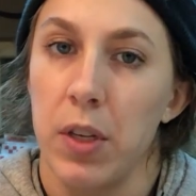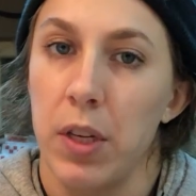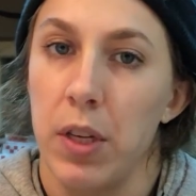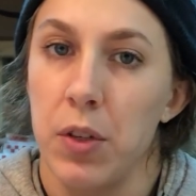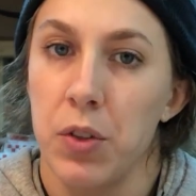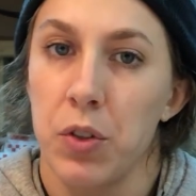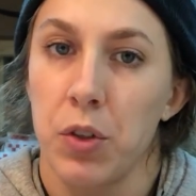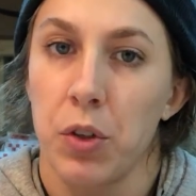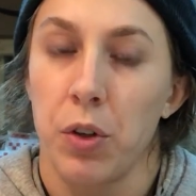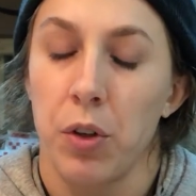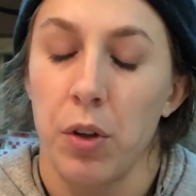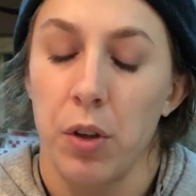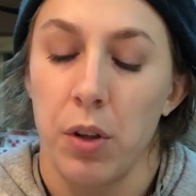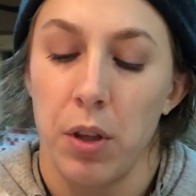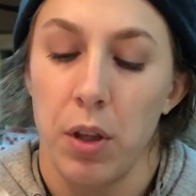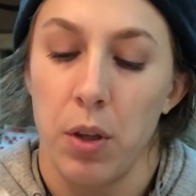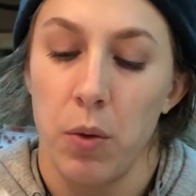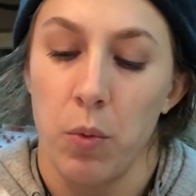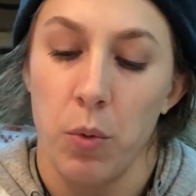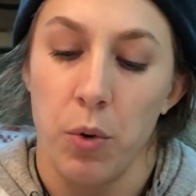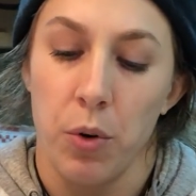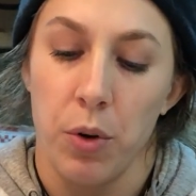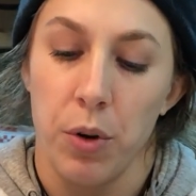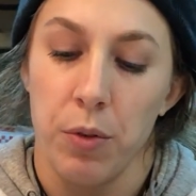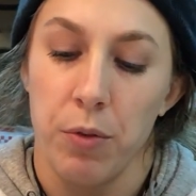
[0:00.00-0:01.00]
internally
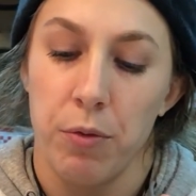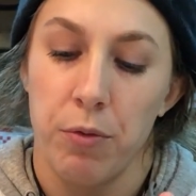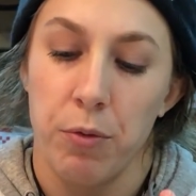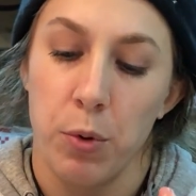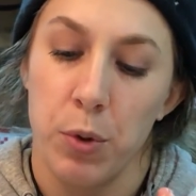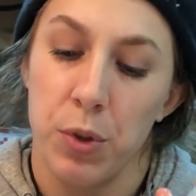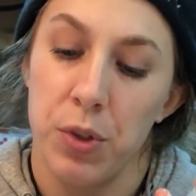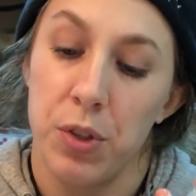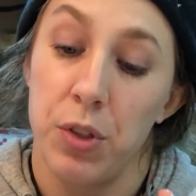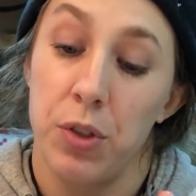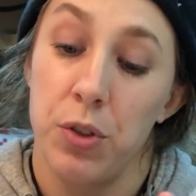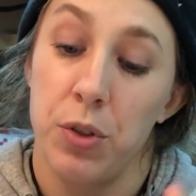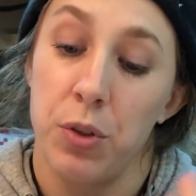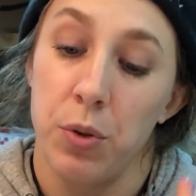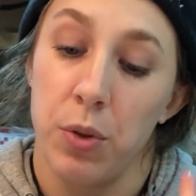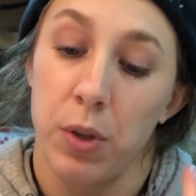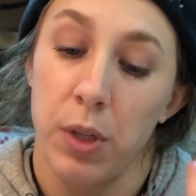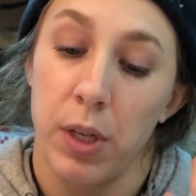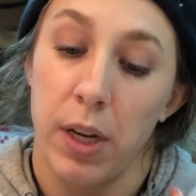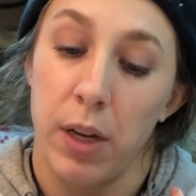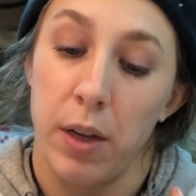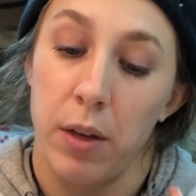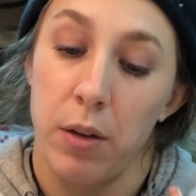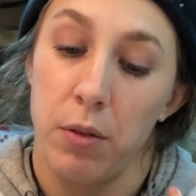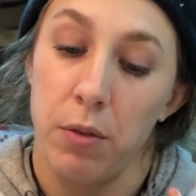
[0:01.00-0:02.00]
where it forces you to
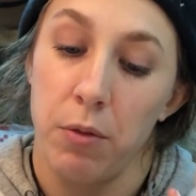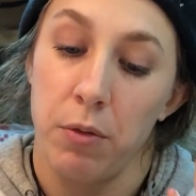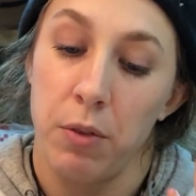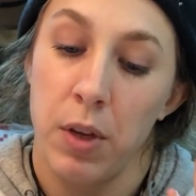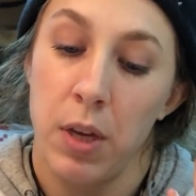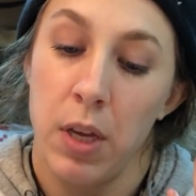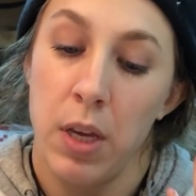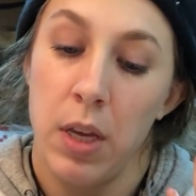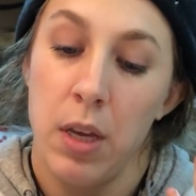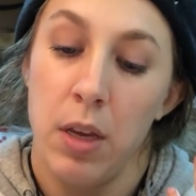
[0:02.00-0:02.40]
kind of